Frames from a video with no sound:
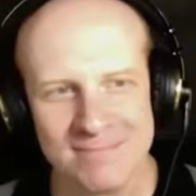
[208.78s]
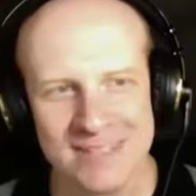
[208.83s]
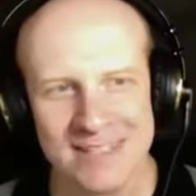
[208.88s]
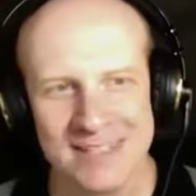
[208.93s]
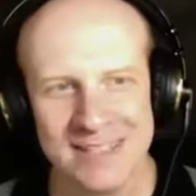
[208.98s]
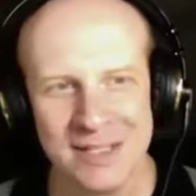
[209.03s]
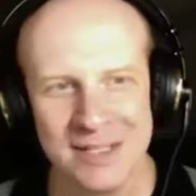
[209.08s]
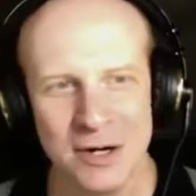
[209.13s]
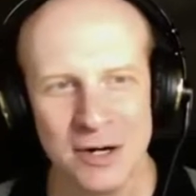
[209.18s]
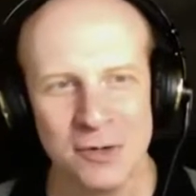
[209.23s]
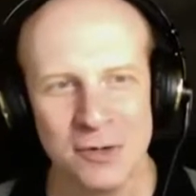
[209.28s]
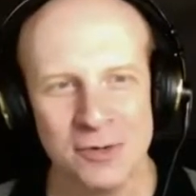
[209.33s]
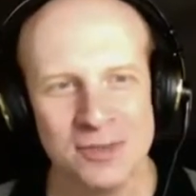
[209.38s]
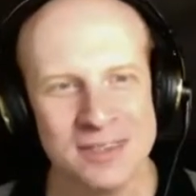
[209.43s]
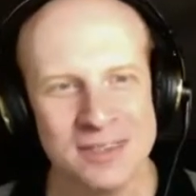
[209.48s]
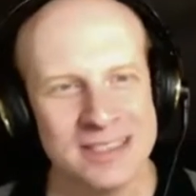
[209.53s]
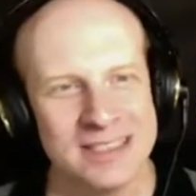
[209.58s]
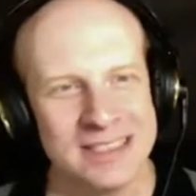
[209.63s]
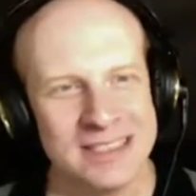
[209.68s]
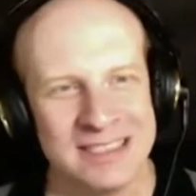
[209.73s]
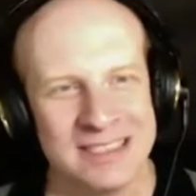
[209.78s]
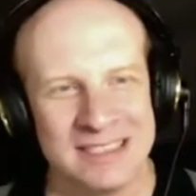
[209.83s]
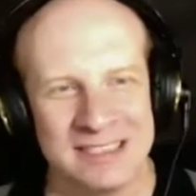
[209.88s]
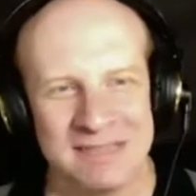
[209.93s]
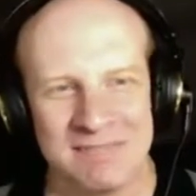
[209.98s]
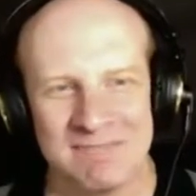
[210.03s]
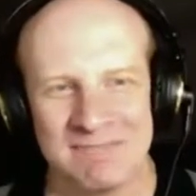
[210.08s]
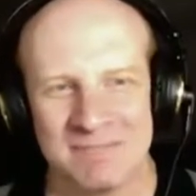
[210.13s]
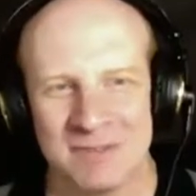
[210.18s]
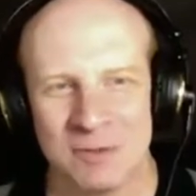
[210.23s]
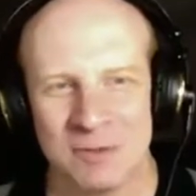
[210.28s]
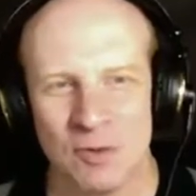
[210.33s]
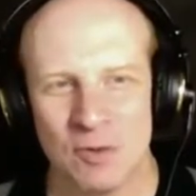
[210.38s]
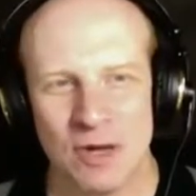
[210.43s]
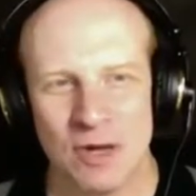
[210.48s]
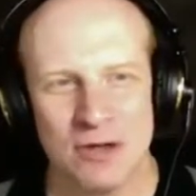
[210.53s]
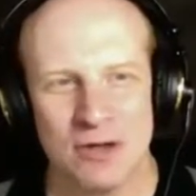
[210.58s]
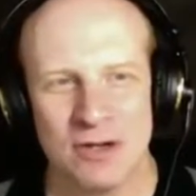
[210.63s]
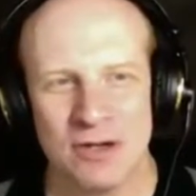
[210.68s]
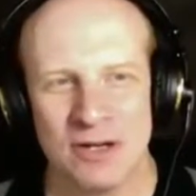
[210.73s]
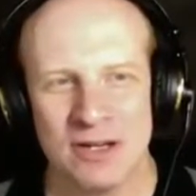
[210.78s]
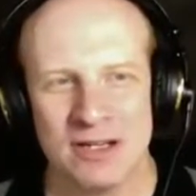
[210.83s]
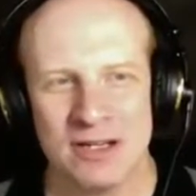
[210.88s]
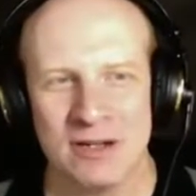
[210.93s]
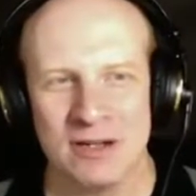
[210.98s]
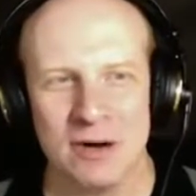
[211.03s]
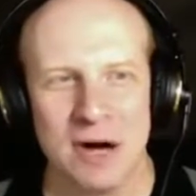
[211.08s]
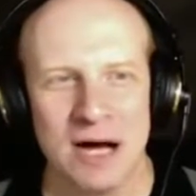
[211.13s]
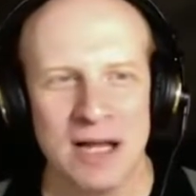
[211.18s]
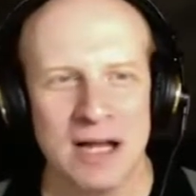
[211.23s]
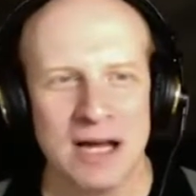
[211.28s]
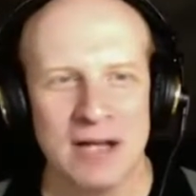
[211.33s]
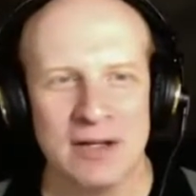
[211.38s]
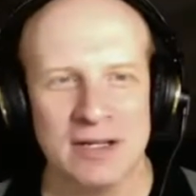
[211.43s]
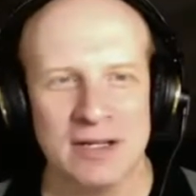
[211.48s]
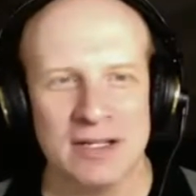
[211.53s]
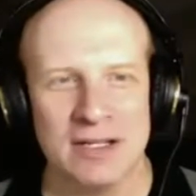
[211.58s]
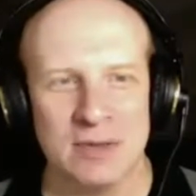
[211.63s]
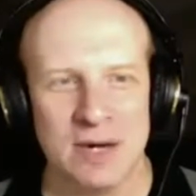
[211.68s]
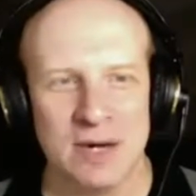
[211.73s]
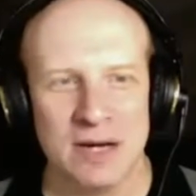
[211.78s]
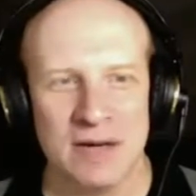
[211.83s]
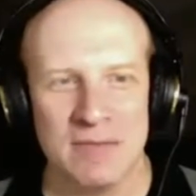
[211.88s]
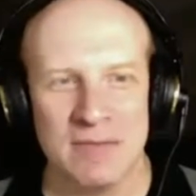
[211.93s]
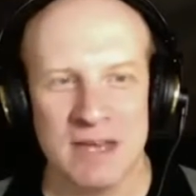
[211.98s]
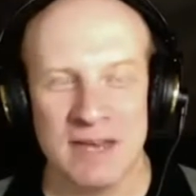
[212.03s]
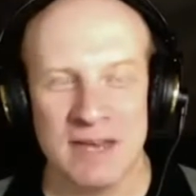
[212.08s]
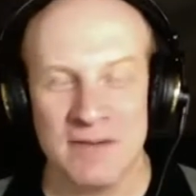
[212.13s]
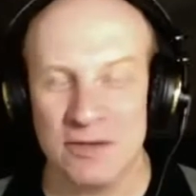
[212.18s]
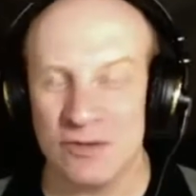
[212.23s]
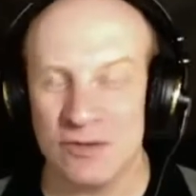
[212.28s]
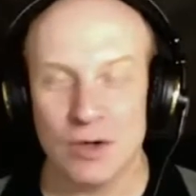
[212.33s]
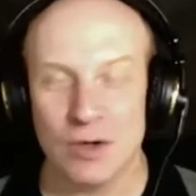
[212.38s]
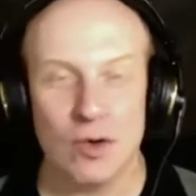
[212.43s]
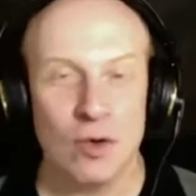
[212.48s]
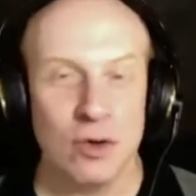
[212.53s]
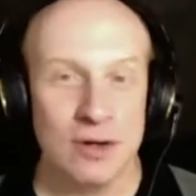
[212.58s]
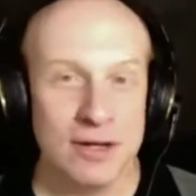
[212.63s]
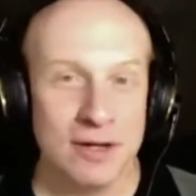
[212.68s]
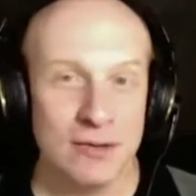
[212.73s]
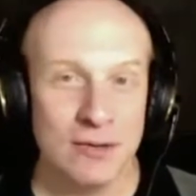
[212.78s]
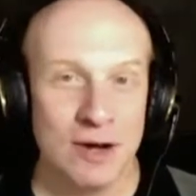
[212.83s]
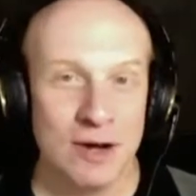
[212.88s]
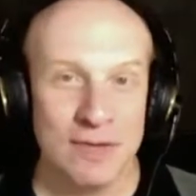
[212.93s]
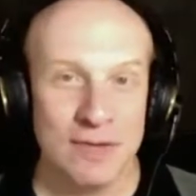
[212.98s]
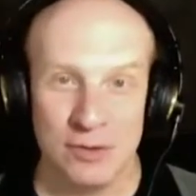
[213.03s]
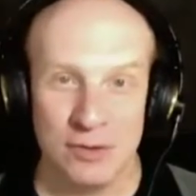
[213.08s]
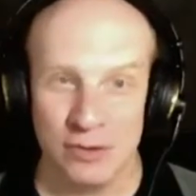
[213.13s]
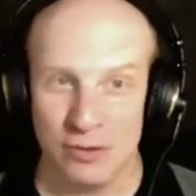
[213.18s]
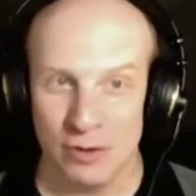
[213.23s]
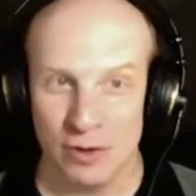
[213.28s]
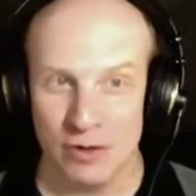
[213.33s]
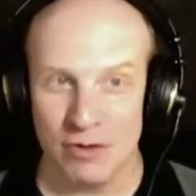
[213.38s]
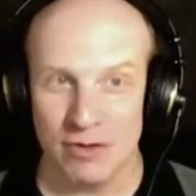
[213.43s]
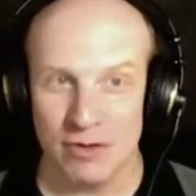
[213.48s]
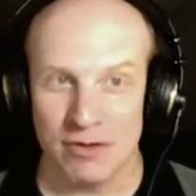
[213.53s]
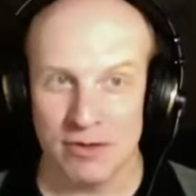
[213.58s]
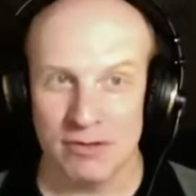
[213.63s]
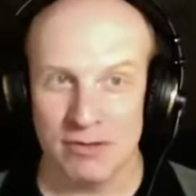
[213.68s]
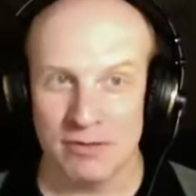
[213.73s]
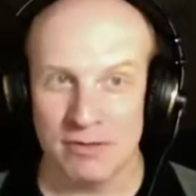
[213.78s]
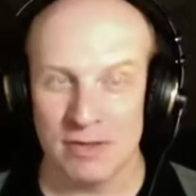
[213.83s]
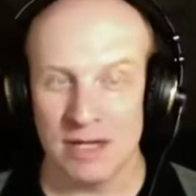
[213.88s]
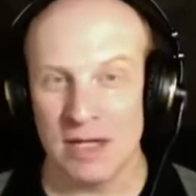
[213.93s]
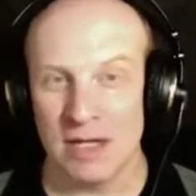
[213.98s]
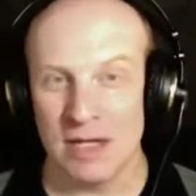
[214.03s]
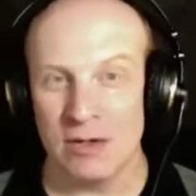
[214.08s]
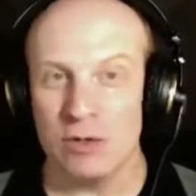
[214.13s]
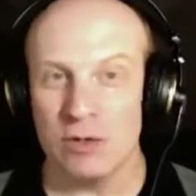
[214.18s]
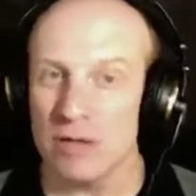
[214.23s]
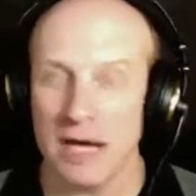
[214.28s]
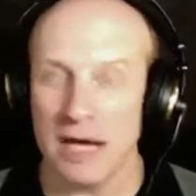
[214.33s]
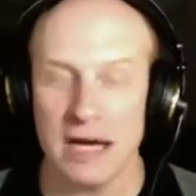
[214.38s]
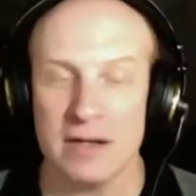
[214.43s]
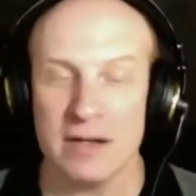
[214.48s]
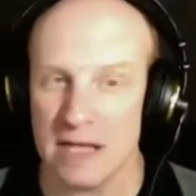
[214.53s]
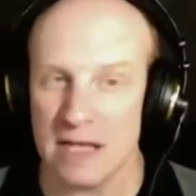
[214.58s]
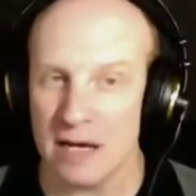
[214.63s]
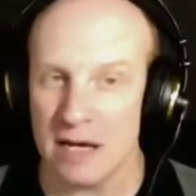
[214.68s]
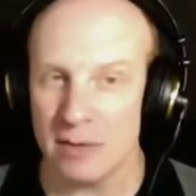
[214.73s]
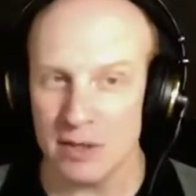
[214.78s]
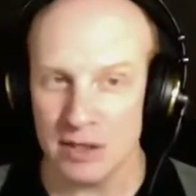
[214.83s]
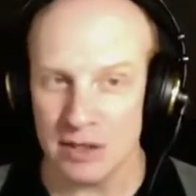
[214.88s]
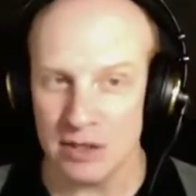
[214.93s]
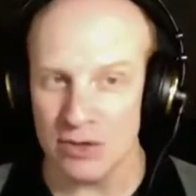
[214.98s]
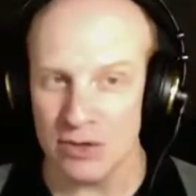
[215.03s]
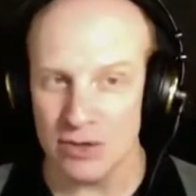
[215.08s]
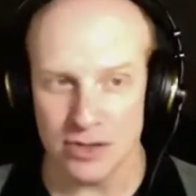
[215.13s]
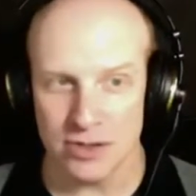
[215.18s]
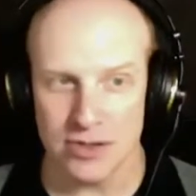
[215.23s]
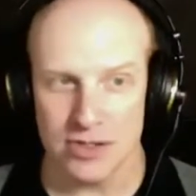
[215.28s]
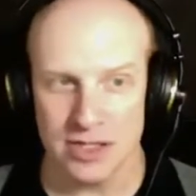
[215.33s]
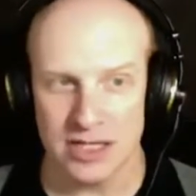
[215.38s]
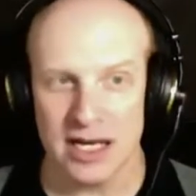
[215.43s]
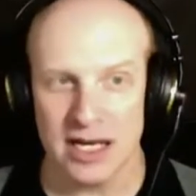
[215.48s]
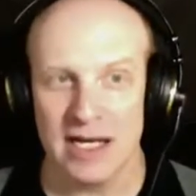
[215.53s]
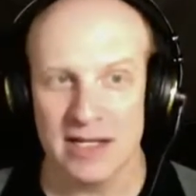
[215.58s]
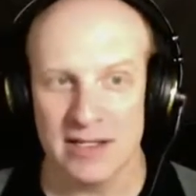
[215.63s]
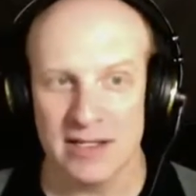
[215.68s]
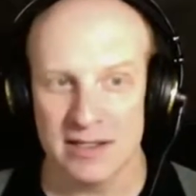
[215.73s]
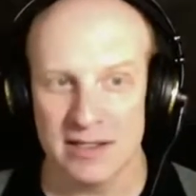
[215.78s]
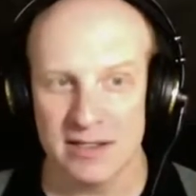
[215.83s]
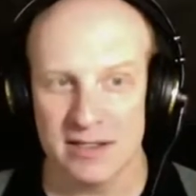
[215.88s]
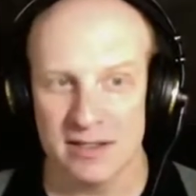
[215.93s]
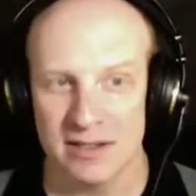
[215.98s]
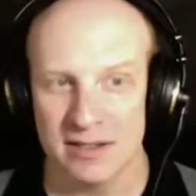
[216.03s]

you know, whether you know. I, I look at it this way: if it's recording revenue growth, then who cares how many users it has?